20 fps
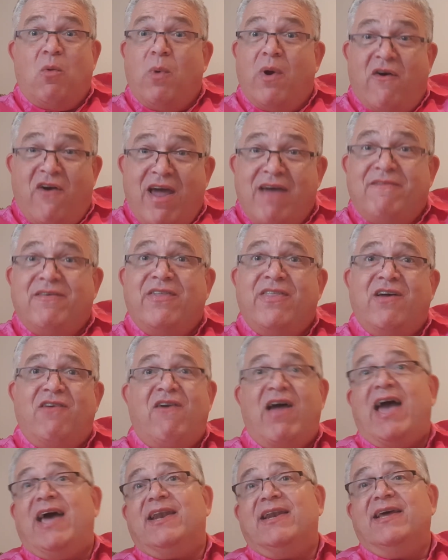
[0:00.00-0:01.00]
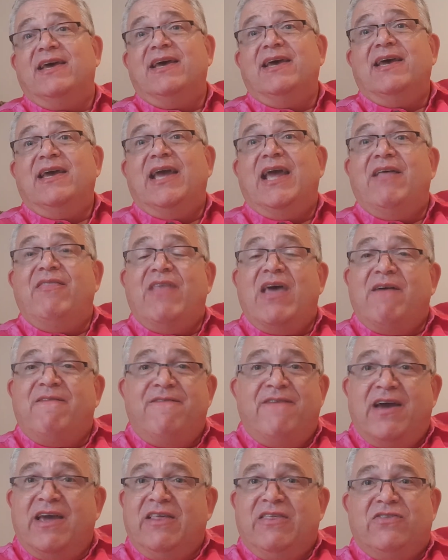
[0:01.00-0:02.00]
wherever they're at in their
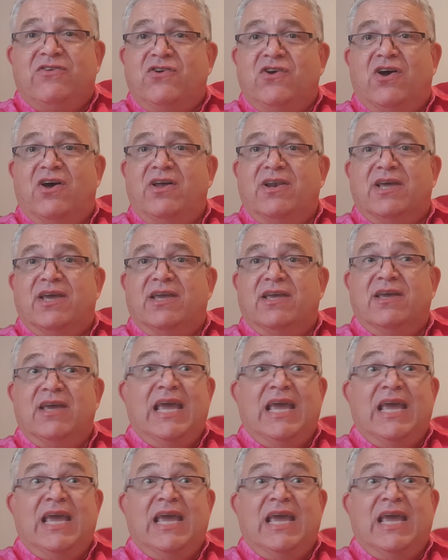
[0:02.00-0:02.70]
faith journey,